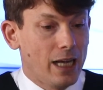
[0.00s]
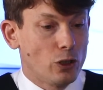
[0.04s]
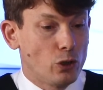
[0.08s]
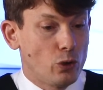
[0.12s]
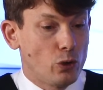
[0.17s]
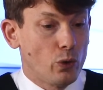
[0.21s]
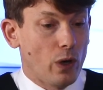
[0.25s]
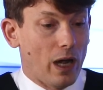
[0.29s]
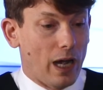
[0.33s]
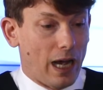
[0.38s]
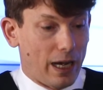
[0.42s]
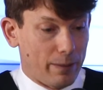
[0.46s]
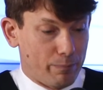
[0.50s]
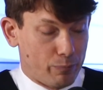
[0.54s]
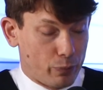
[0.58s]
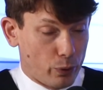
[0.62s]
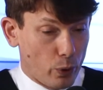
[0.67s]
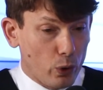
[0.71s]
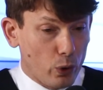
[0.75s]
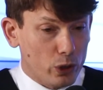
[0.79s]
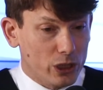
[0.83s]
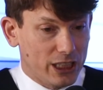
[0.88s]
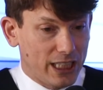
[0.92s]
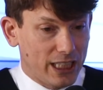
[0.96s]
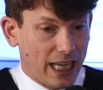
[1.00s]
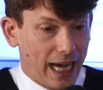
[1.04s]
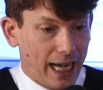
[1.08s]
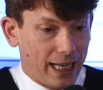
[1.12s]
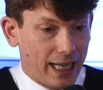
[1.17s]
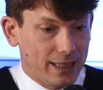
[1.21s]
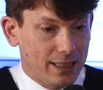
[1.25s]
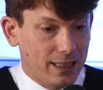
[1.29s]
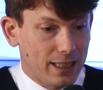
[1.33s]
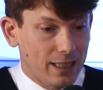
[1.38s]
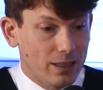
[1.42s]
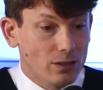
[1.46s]
to approach
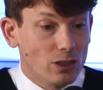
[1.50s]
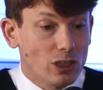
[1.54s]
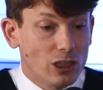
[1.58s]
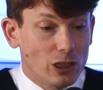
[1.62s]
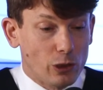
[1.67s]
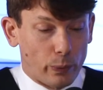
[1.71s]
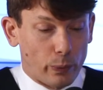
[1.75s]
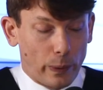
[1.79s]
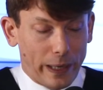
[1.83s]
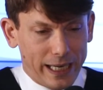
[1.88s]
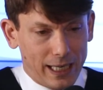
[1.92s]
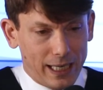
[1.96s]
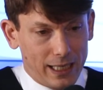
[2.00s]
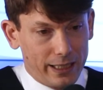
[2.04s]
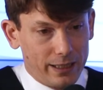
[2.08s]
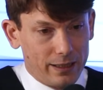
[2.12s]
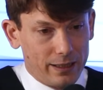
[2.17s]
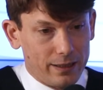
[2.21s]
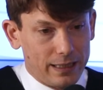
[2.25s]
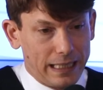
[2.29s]
that directly.